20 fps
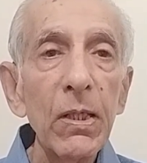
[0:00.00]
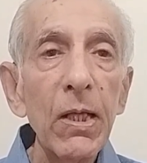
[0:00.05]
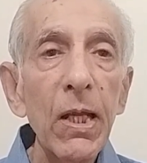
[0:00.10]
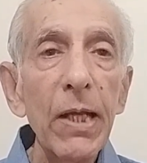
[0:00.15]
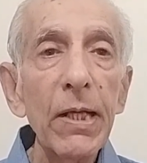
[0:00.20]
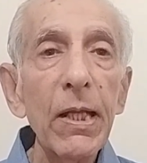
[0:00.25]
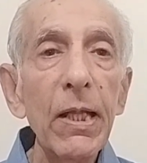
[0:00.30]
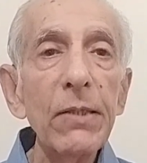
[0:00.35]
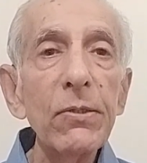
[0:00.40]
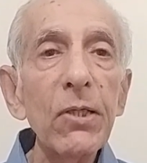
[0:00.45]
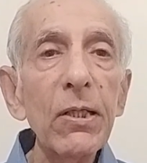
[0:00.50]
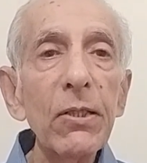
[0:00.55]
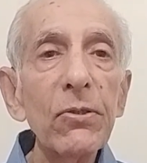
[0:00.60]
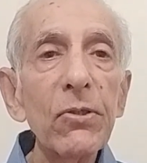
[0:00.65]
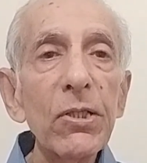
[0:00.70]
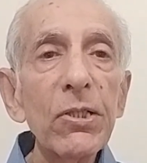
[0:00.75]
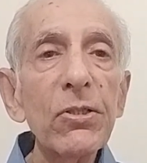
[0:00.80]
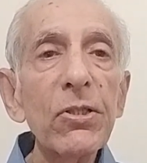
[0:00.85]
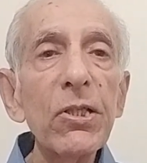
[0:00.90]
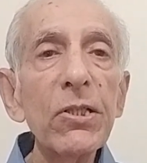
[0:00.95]
And I think
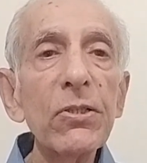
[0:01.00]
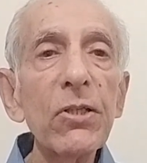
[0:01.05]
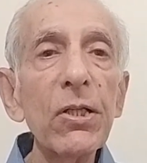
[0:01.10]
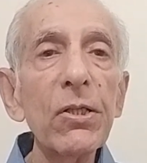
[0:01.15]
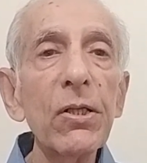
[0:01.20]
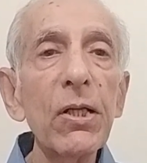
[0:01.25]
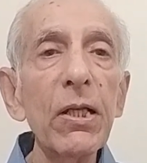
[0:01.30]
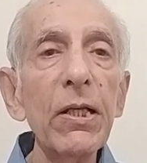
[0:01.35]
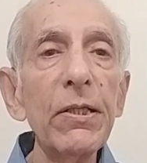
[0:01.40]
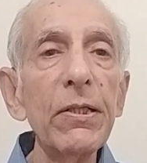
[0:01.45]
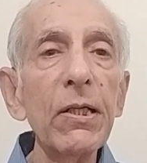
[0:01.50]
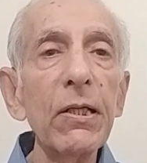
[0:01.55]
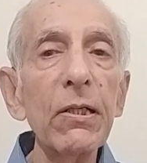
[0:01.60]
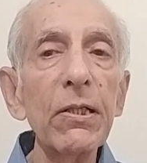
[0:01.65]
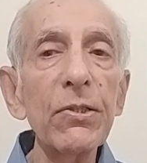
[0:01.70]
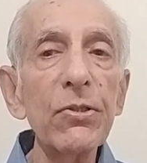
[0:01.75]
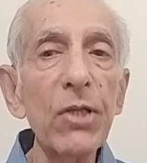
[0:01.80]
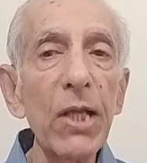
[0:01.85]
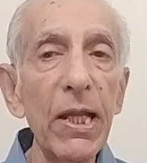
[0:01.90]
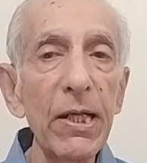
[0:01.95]
this is a
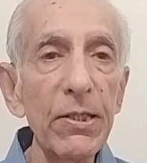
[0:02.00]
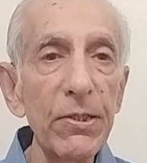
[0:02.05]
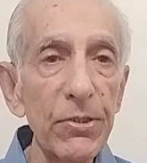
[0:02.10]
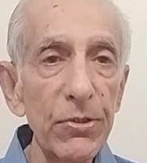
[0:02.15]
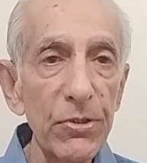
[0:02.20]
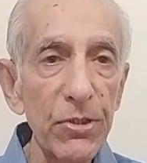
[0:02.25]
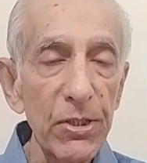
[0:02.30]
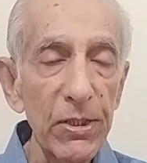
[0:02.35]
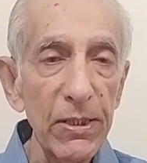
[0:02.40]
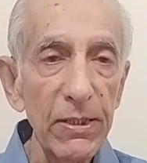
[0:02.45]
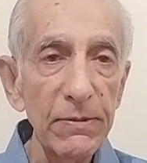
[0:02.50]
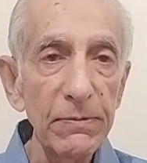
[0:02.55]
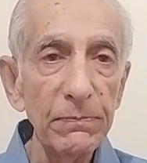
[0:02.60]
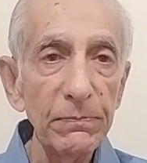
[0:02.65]
clinical challenge,